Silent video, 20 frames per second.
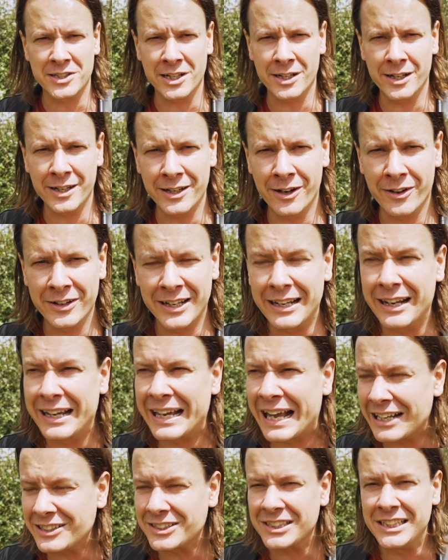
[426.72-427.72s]
Jedi on, and I
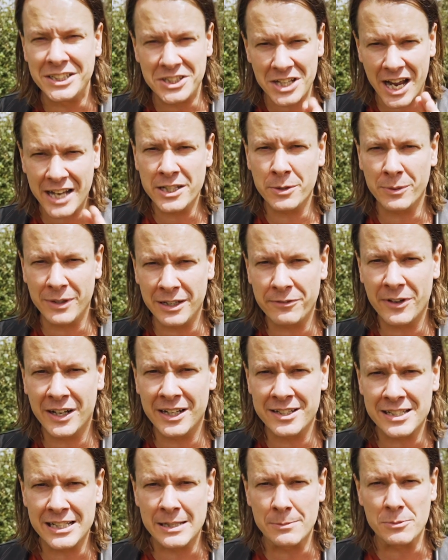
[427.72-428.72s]
actually genuinely fell
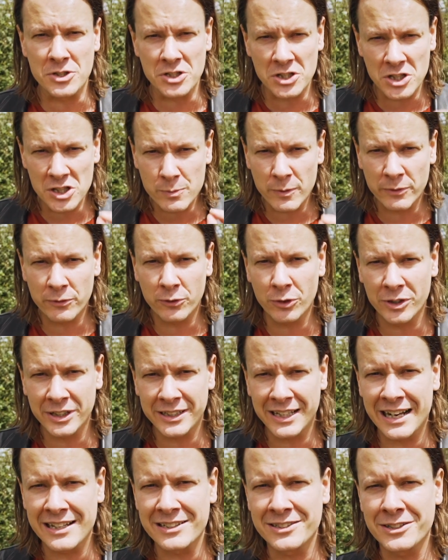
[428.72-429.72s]
asleep just before the
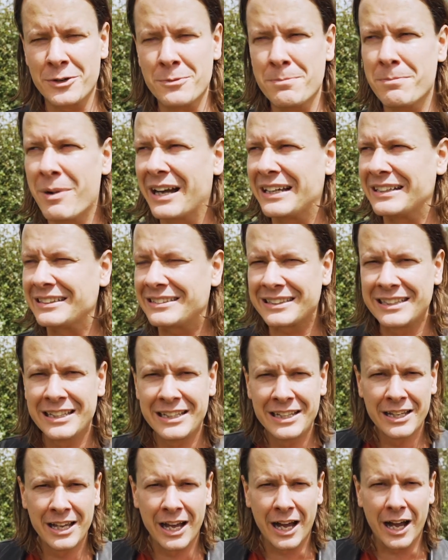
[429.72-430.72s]
Canto Bight
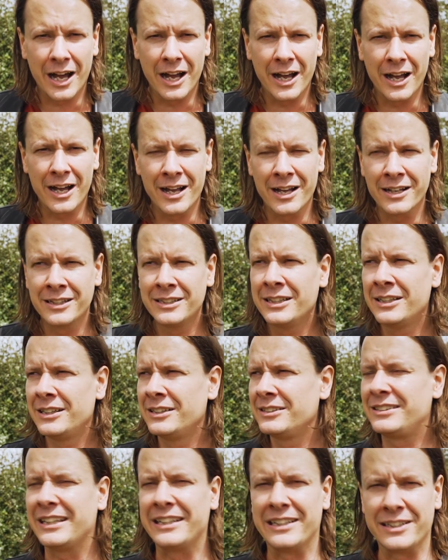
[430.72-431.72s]

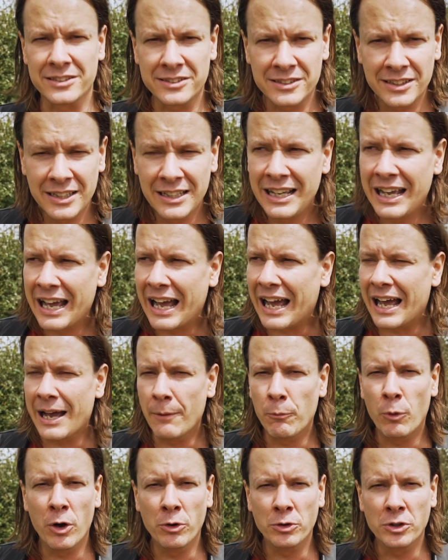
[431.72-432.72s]
scenes,
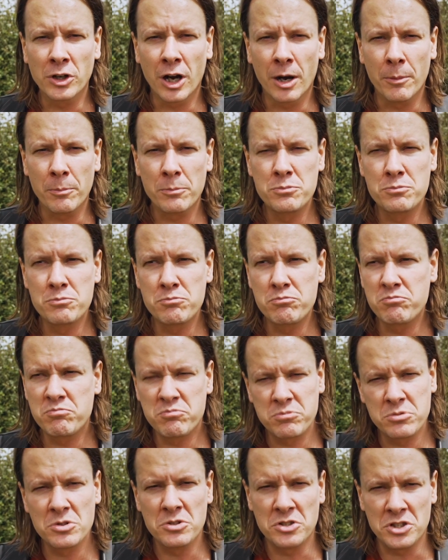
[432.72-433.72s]
and woke up
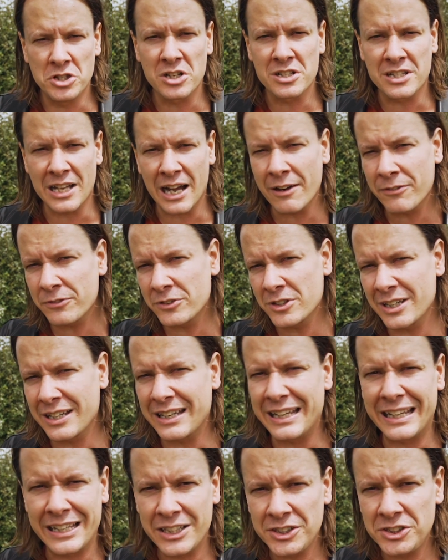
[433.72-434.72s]
just
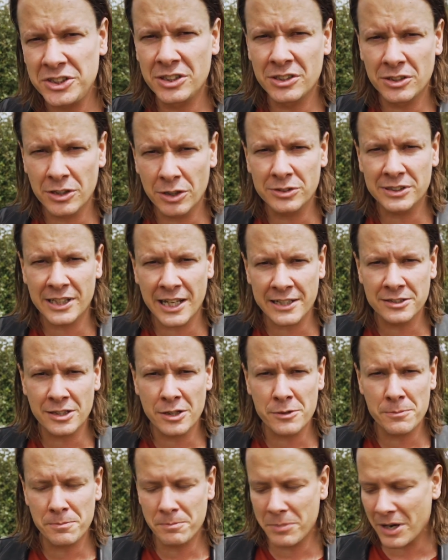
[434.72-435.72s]
after-ish, those
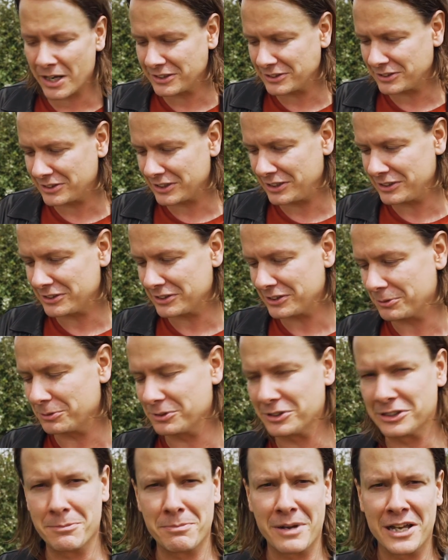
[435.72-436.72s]
Canto Bight scenes, and it
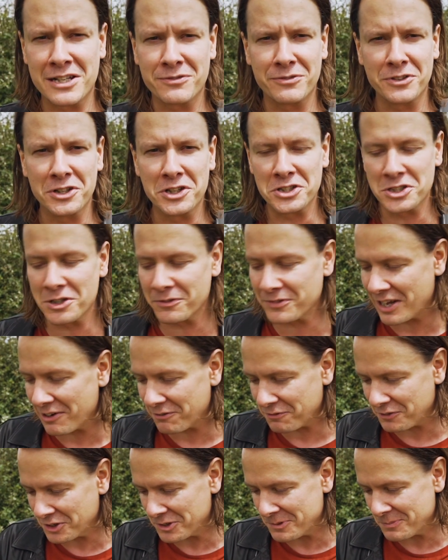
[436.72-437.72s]
was the best version of that
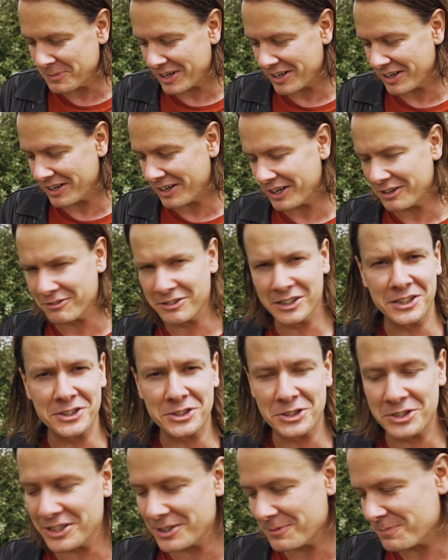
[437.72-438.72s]
film. I really
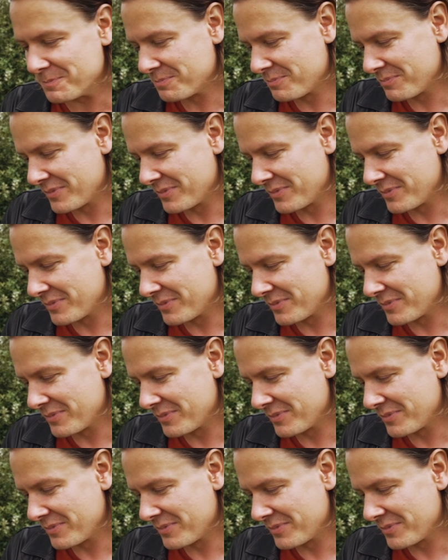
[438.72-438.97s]
enjoyed it.